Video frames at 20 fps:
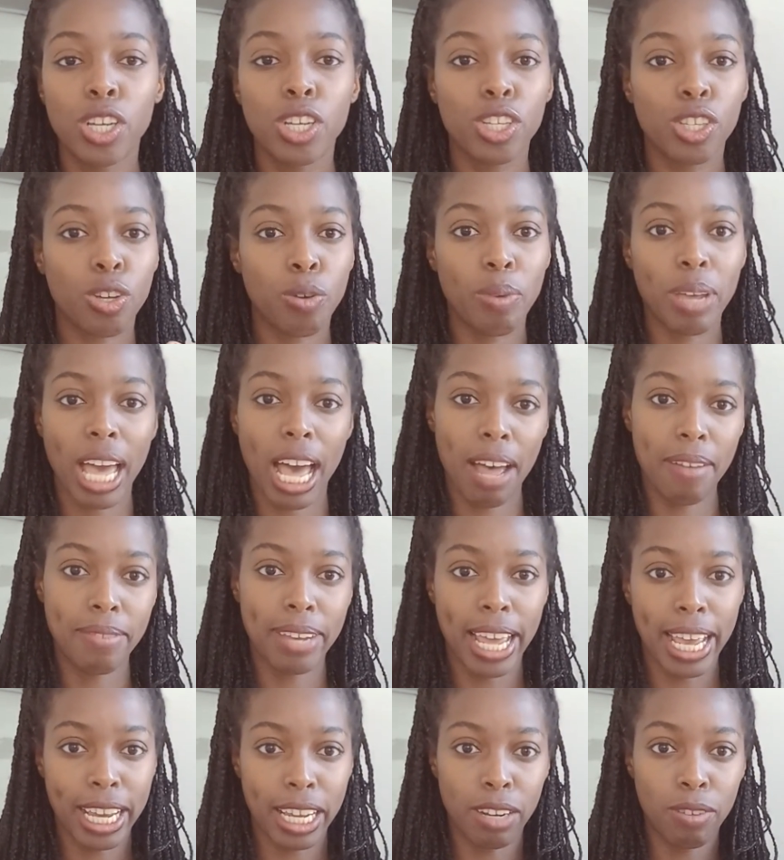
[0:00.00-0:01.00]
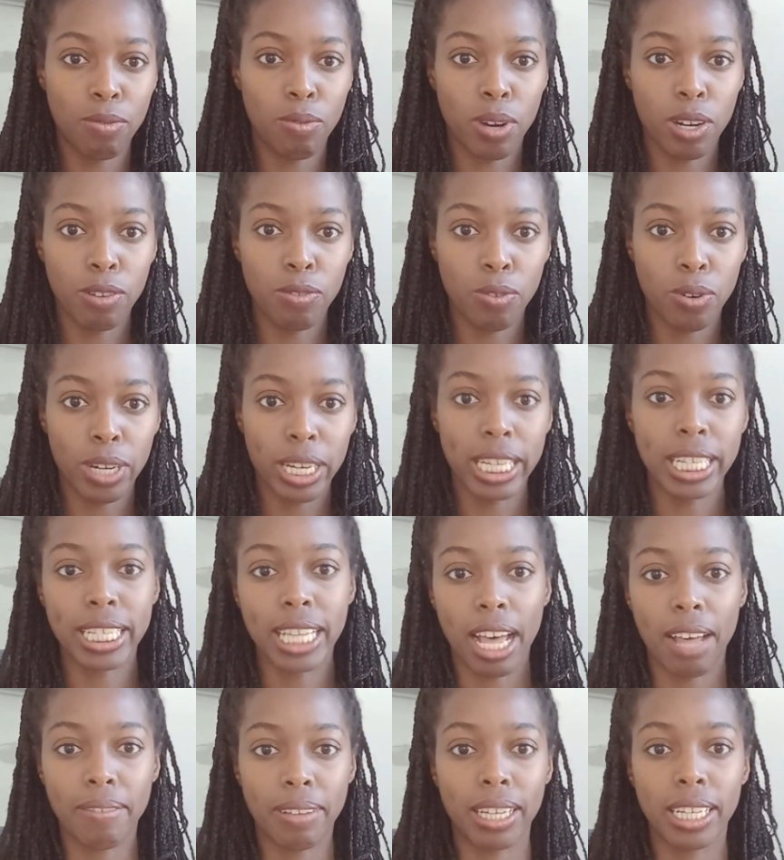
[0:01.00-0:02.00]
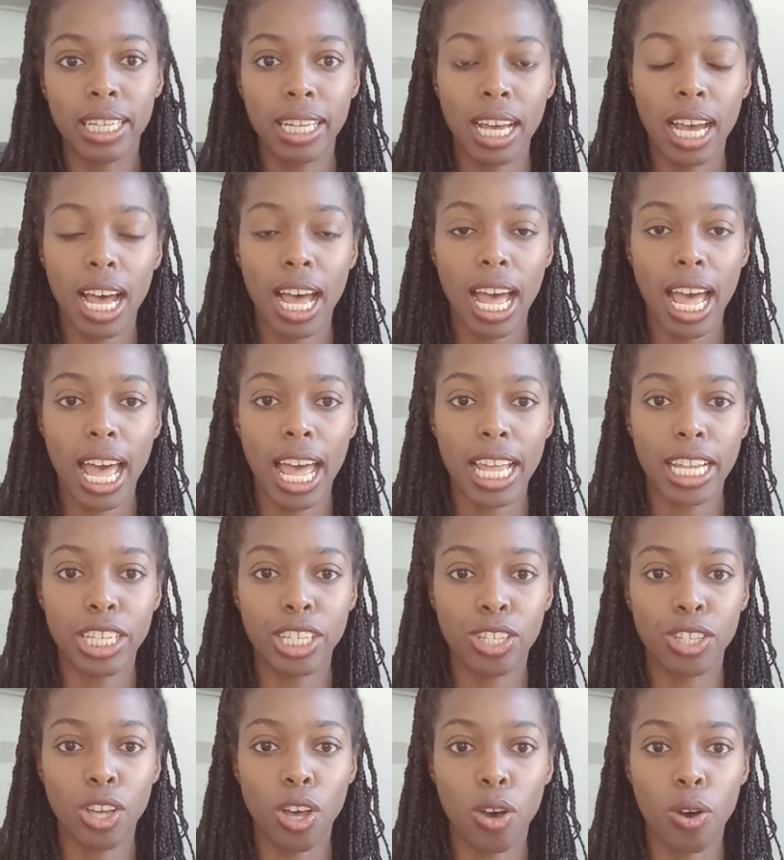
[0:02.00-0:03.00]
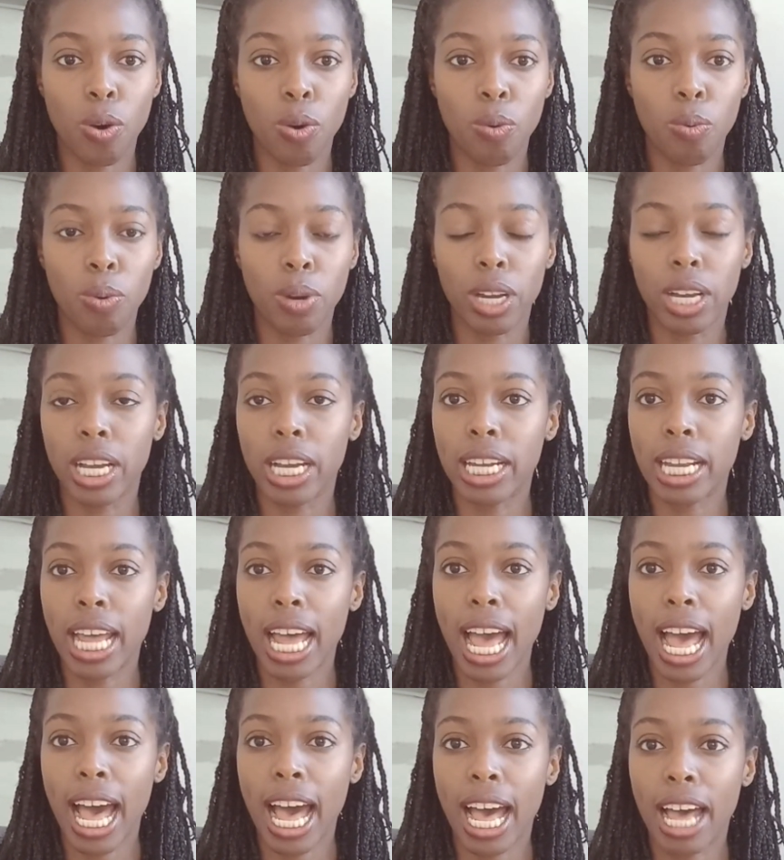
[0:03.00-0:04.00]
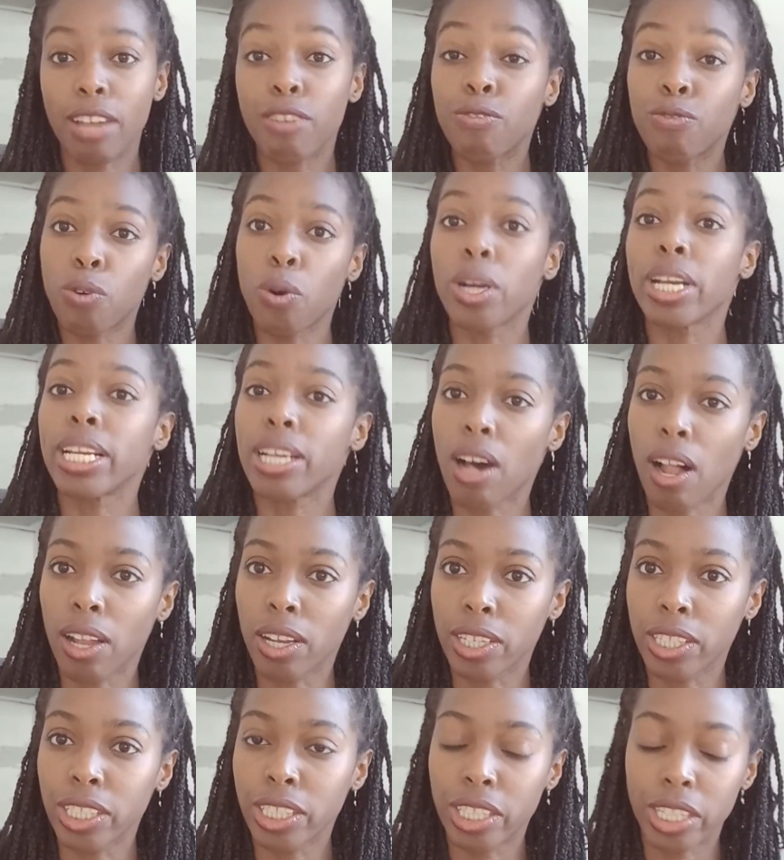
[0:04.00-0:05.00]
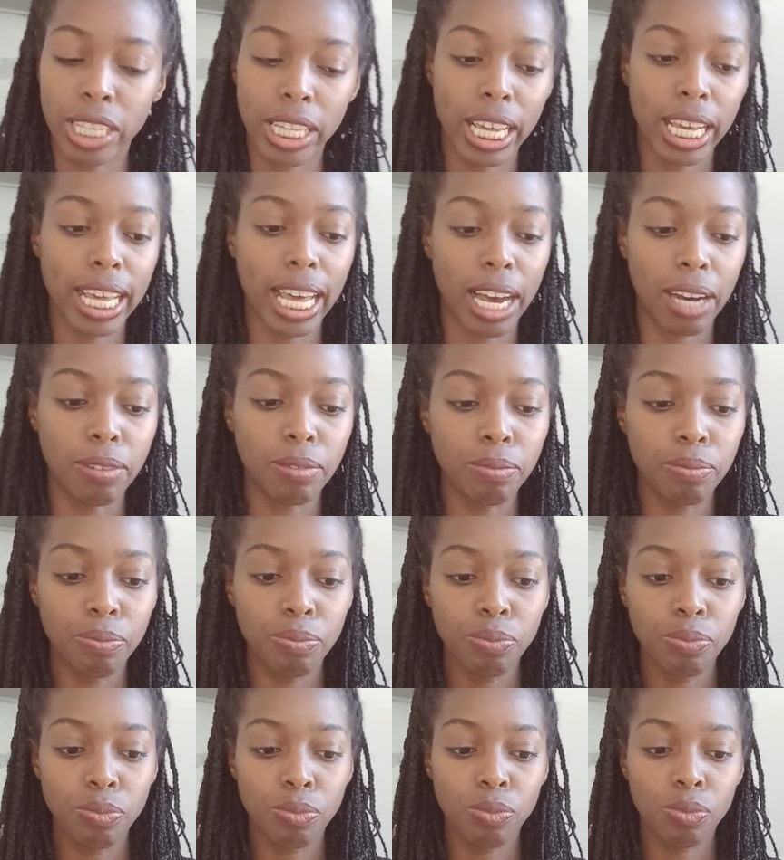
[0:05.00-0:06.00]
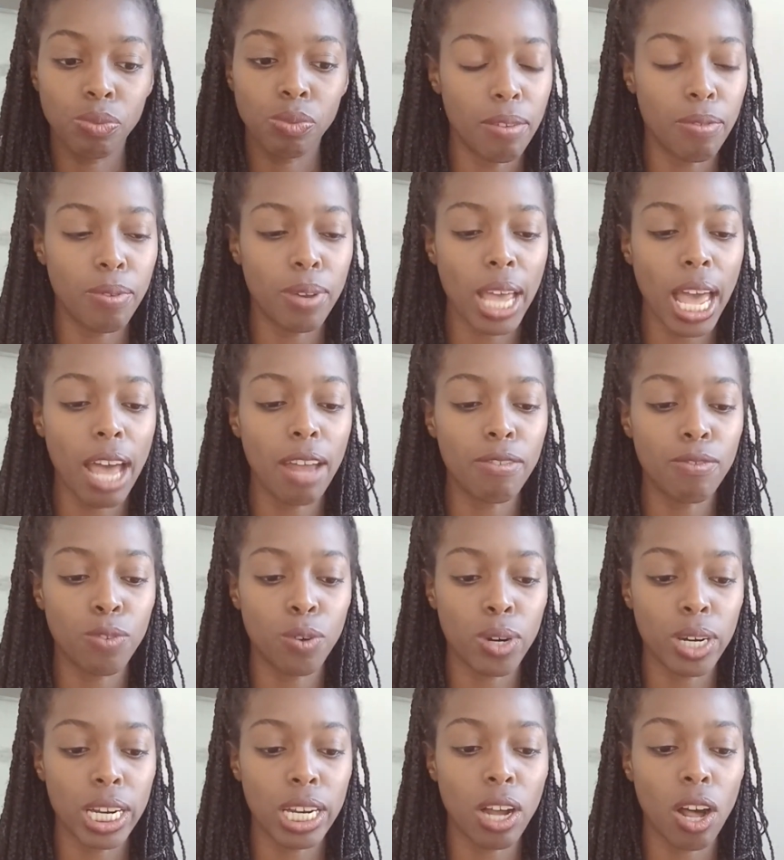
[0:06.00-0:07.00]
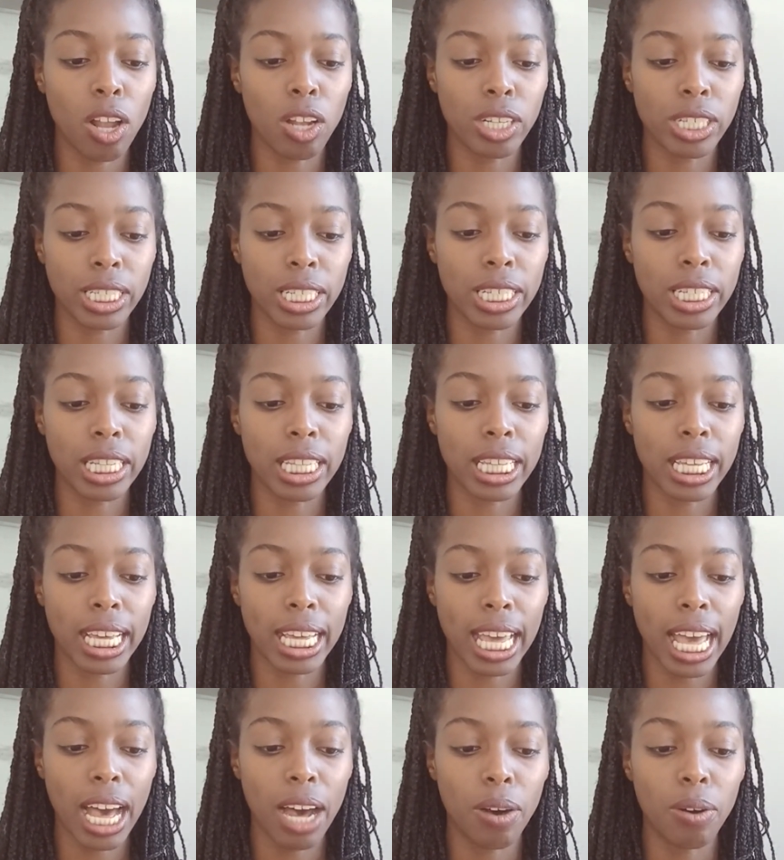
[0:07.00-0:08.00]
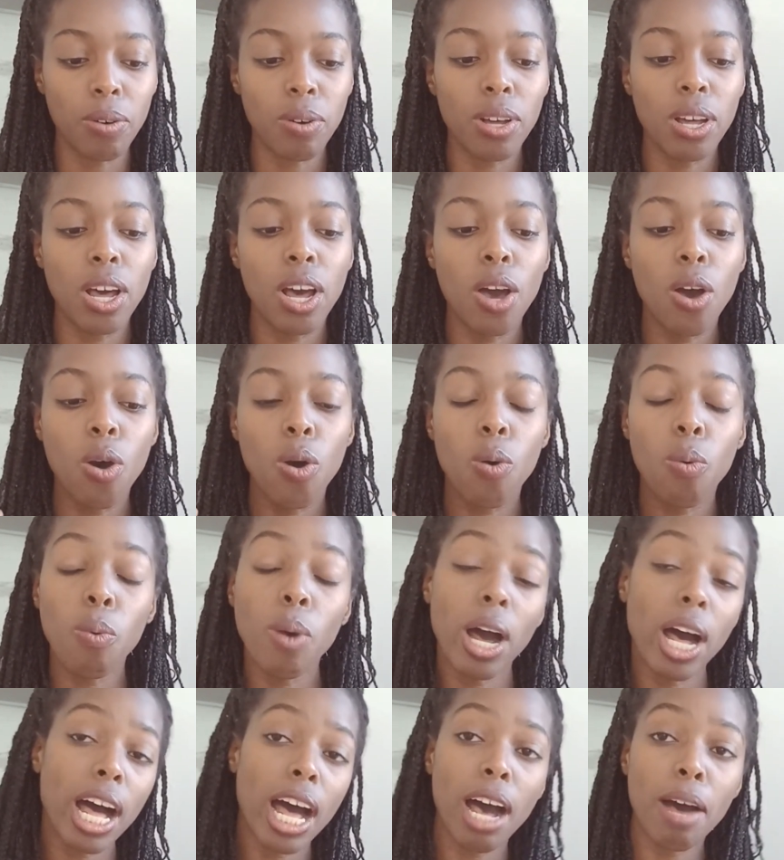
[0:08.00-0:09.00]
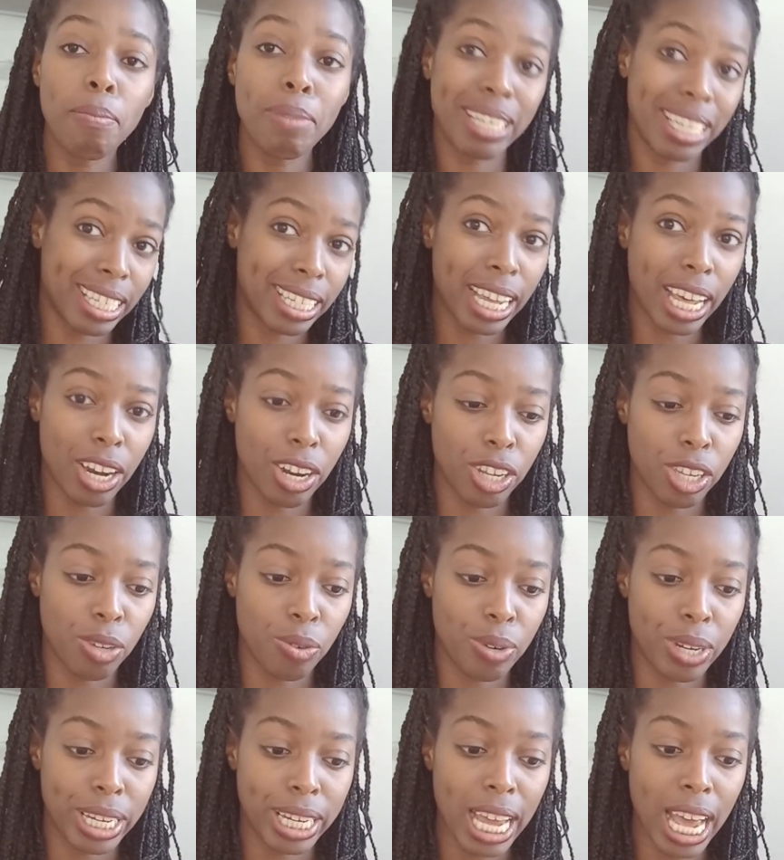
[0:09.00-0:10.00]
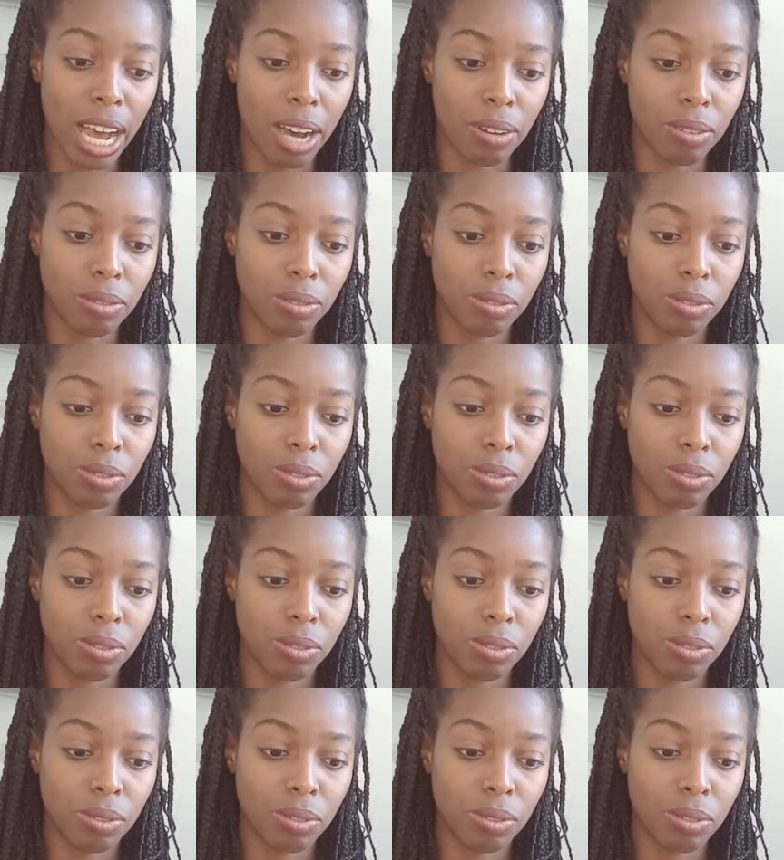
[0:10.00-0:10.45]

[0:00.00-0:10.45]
So we have negative 147, and so we're gonna add $40 to the account. If we add $40 into the account, well, how much debt are you in now?